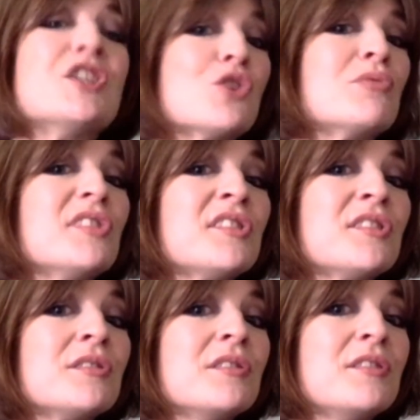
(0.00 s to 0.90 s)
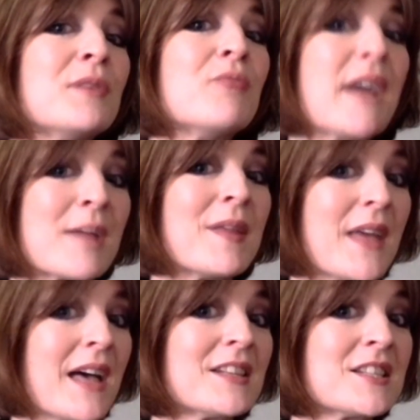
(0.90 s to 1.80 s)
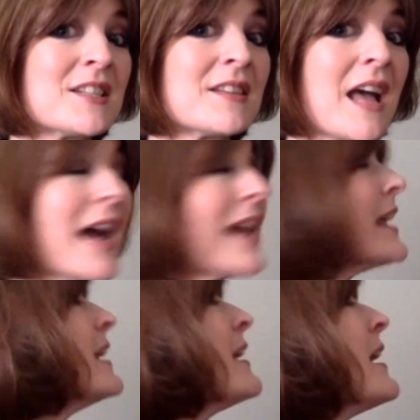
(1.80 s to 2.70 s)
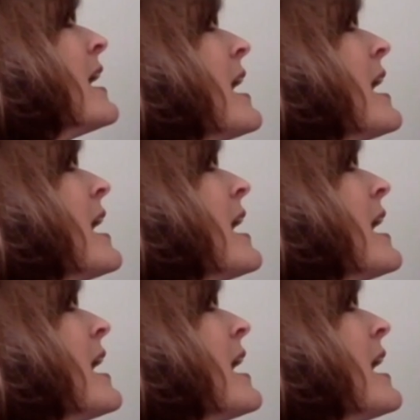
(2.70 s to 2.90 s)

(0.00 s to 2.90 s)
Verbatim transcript: Lee Jones, so I'd recommend that highly.